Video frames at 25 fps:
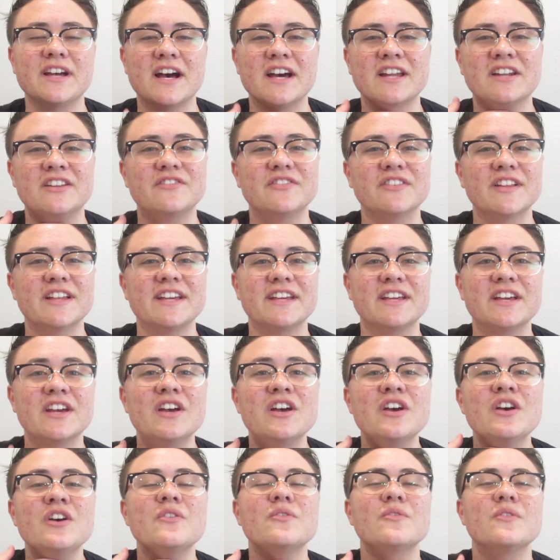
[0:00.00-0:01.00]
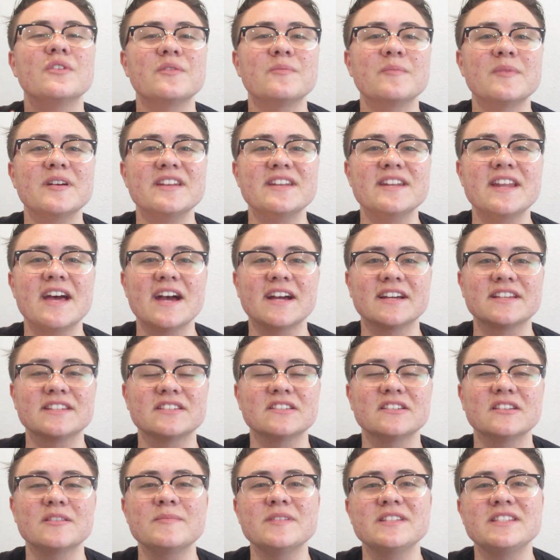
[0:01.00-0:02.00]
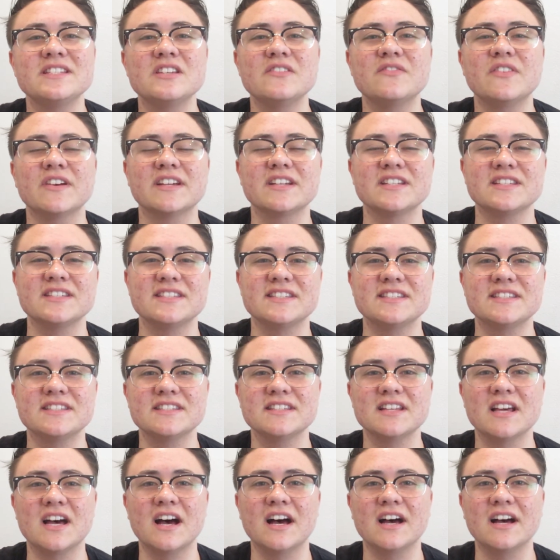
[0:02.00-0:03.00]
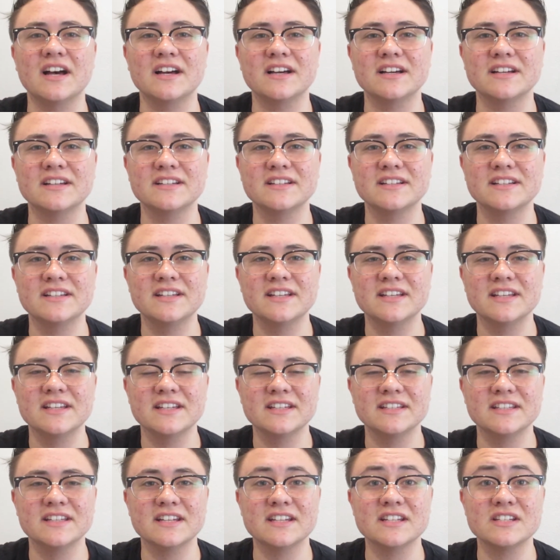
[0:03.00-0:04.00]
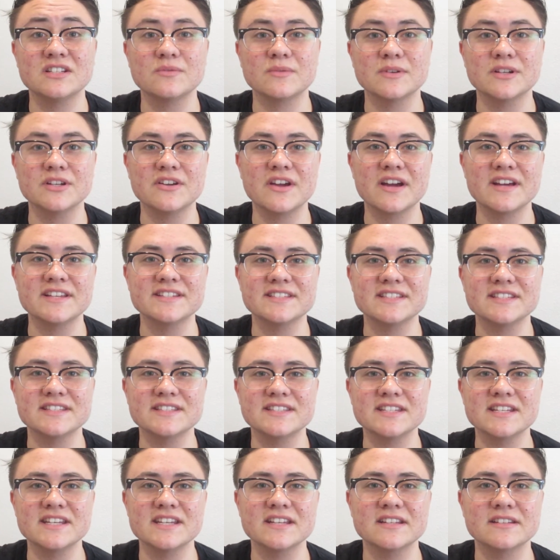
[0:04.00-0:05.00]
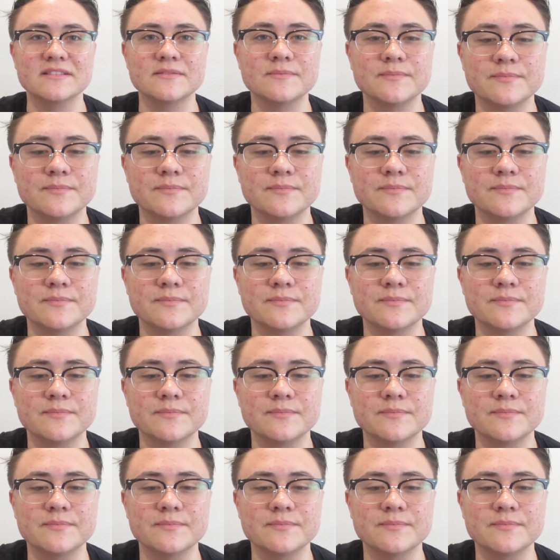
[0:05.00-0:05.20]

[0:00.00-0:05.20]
kind of like with my neck. So let me see if I can get it to where you guys can see it.